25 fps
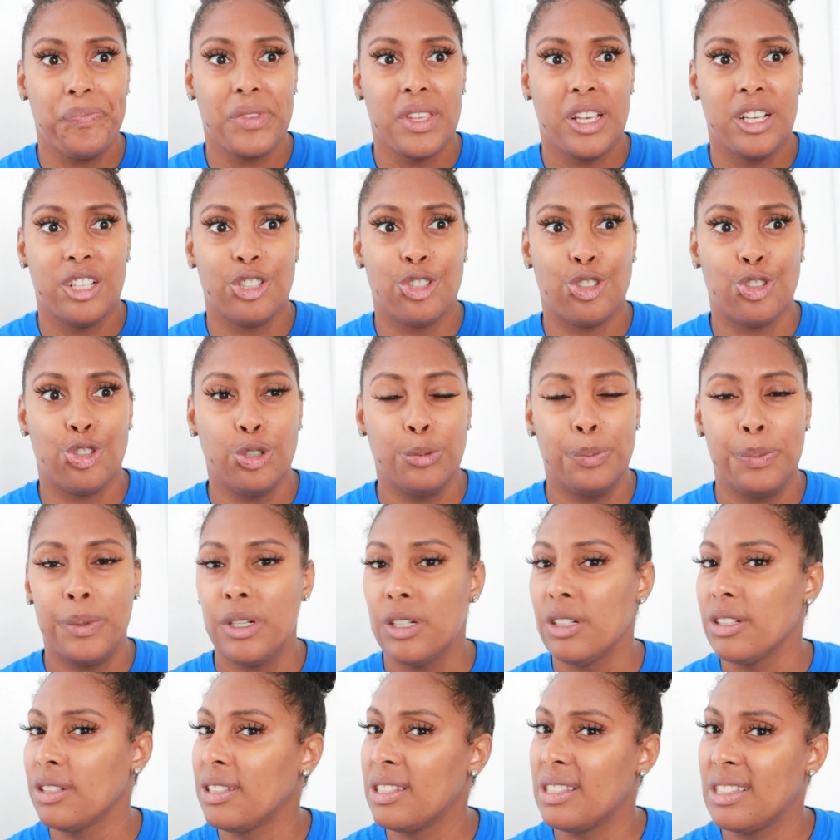
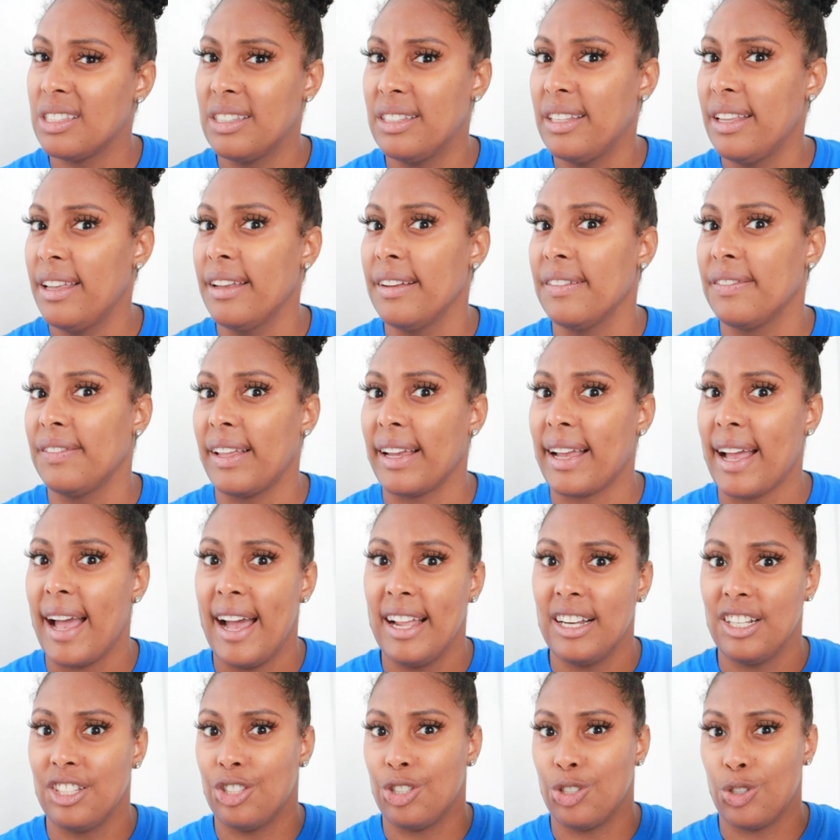super stiff. Like I
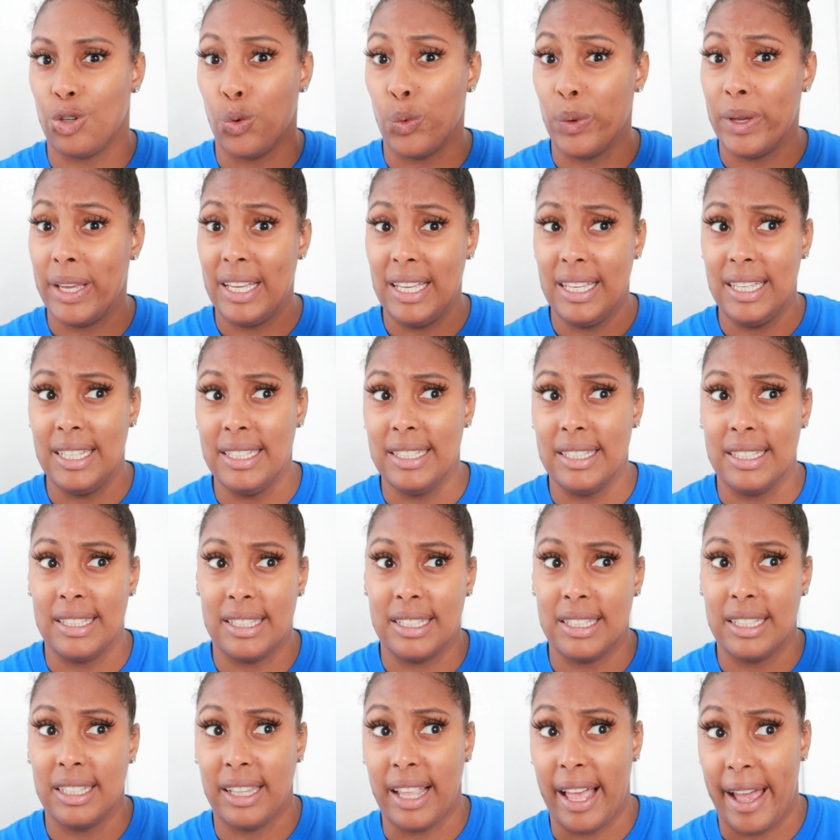had to squeeze
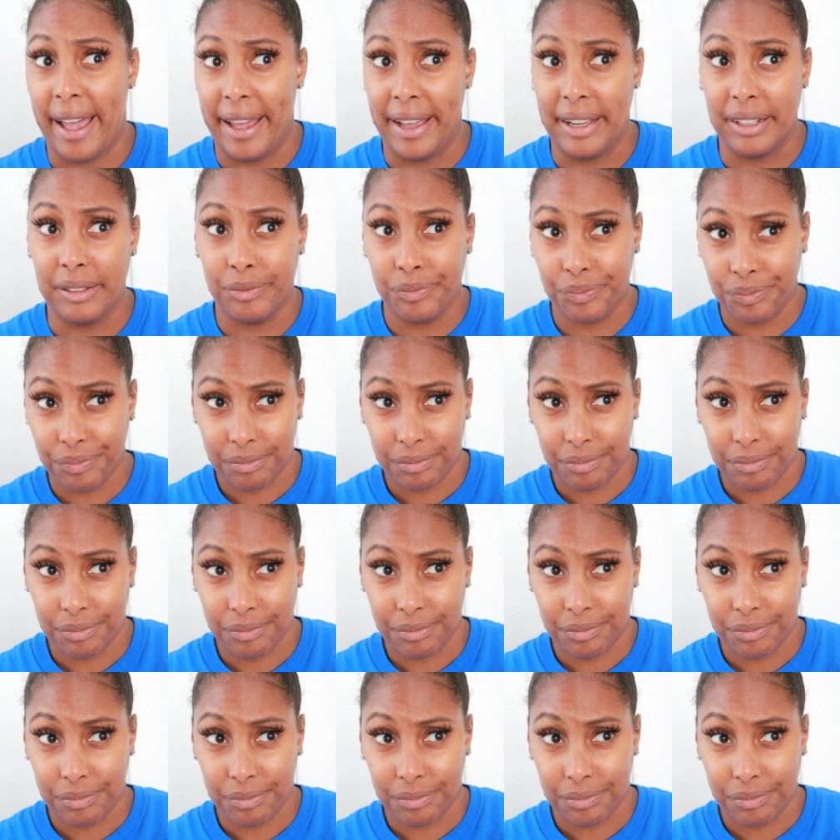like